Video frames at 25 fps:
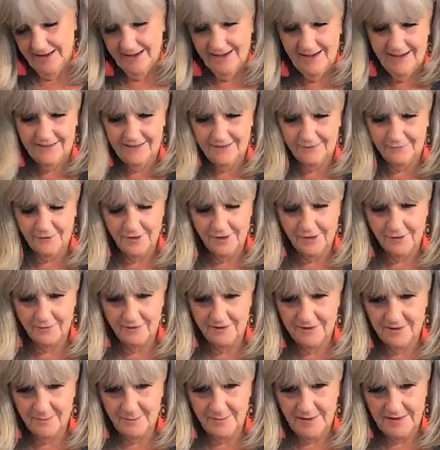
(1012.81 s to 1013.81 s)
And I get to
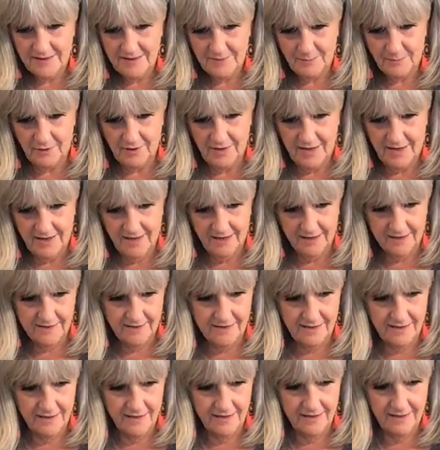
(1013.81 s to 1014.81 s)
work with the best
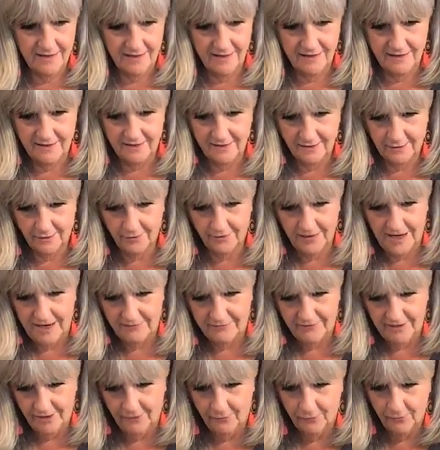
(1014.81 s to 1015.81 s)
products in the
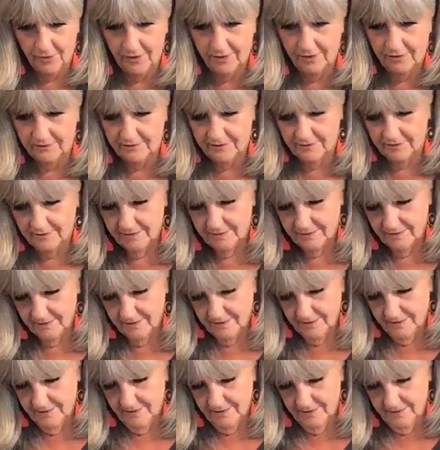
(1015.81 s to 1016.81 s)
crafting world.
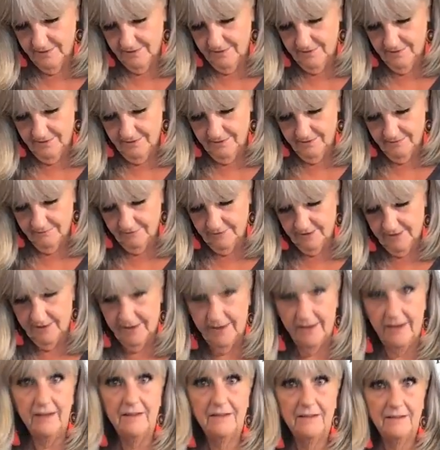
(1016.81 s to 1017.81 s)

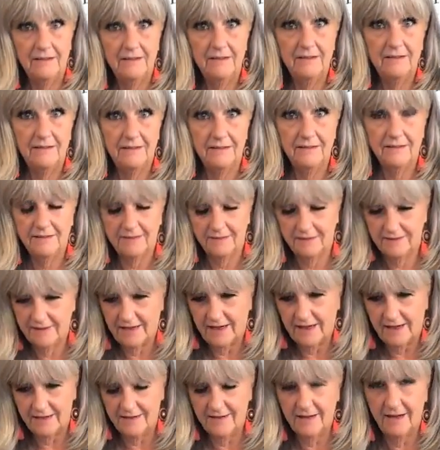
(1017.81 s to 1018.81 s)
Really.
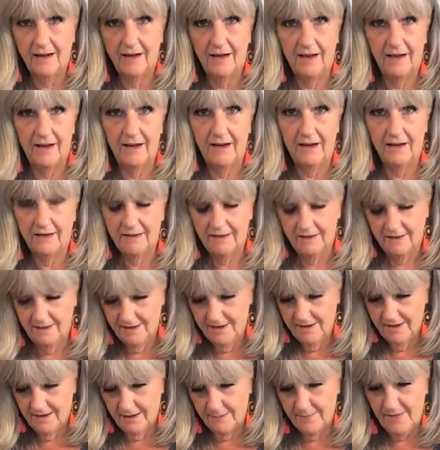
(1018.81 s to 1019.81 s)
Second to none.
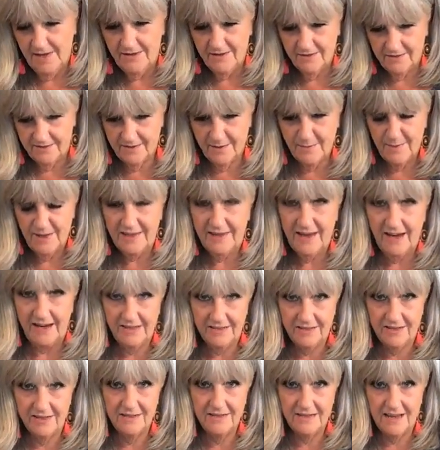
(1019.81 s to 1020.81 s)
I mean, there's
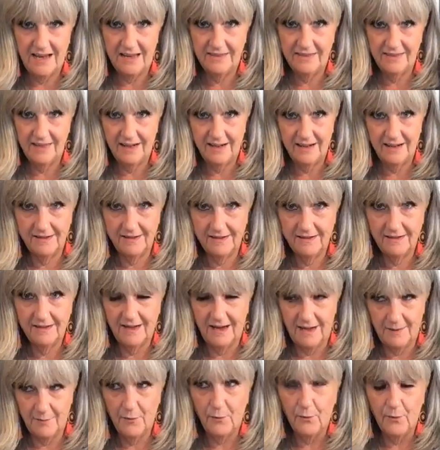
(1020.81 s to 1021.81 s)
imitations
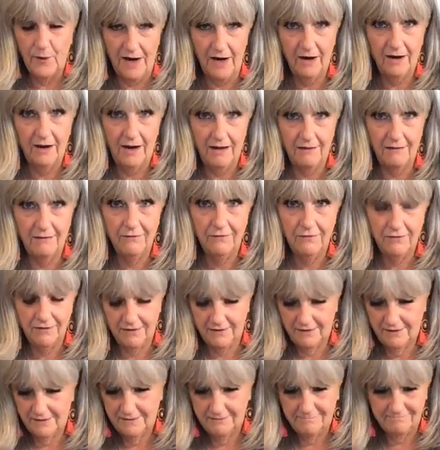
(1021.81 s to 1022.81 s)
there I'm aware
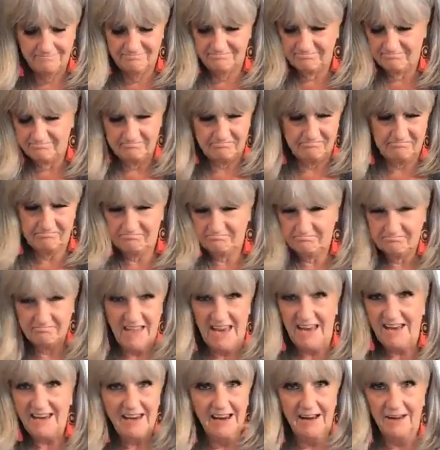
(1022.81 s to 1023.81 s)
of.
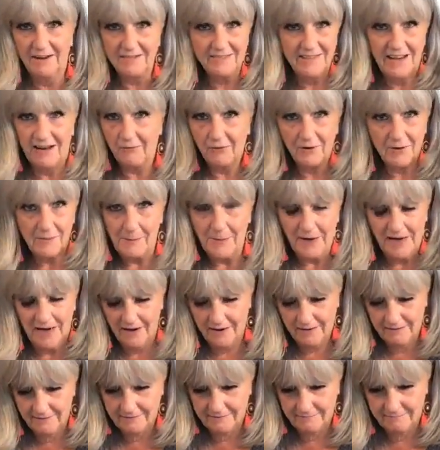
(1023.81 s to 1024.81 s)
They don't
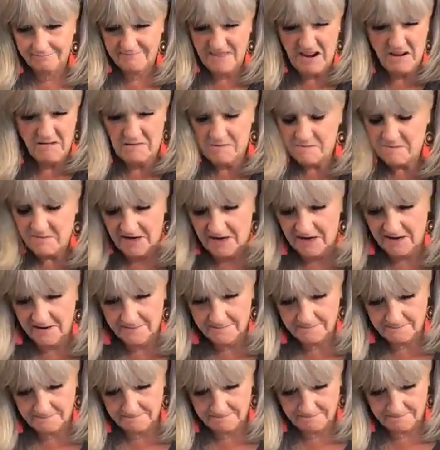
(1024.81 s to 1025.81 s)
compare. Don't
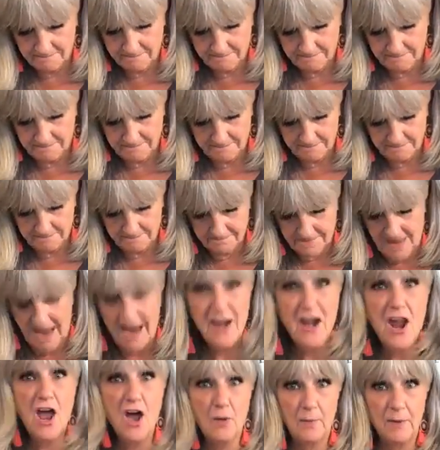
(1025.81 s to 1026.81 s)
compare.
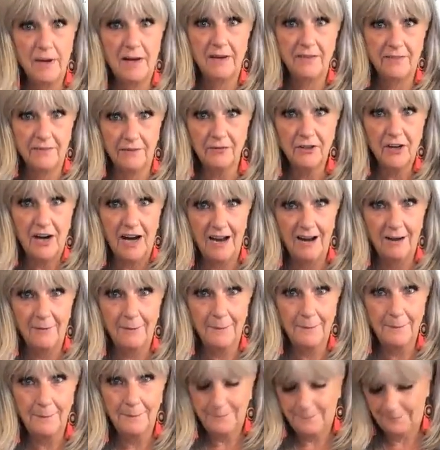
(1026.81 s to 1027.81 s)
I know because I've
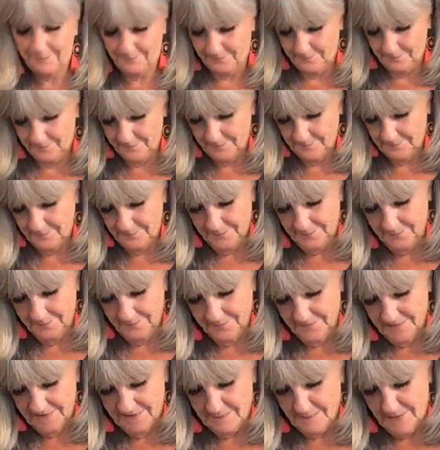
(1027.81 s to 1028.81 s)
tried them.
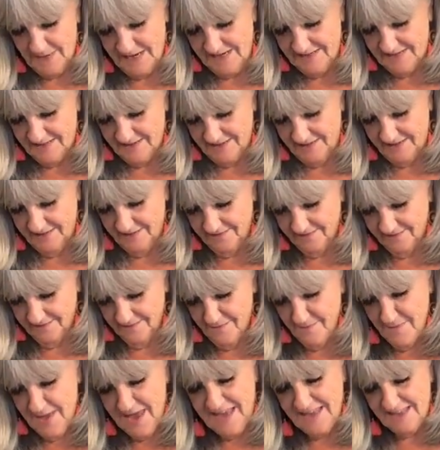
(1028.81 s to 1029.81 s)
It's
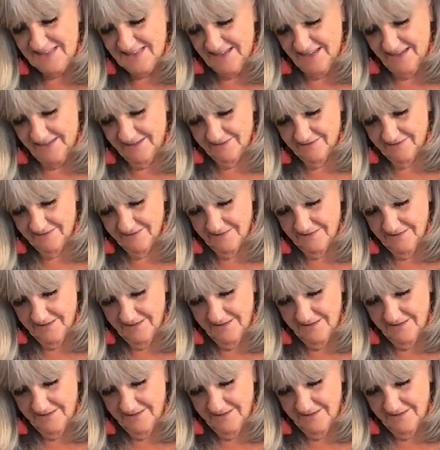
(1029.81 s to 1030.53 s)
amazing. Amazing.